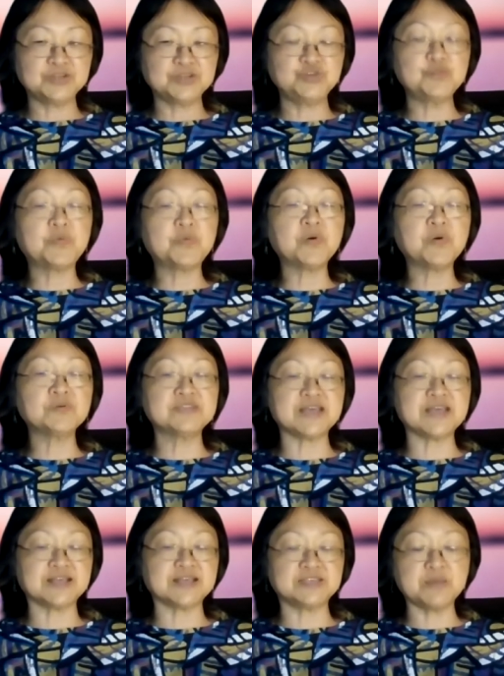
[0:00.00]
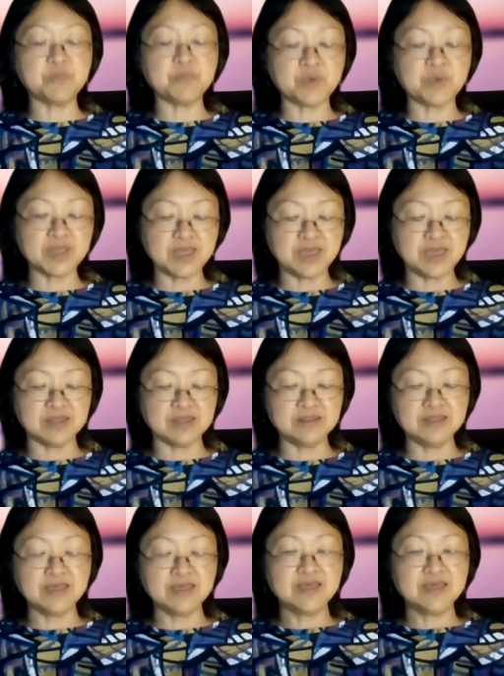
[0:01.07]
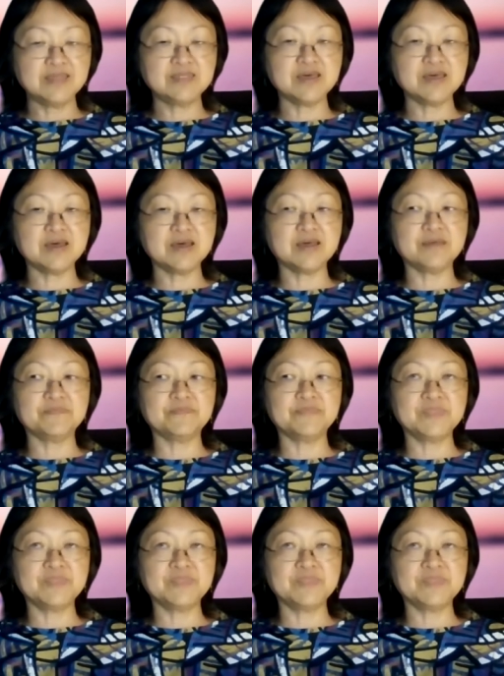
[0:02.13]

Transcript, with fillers: to process and bring in, the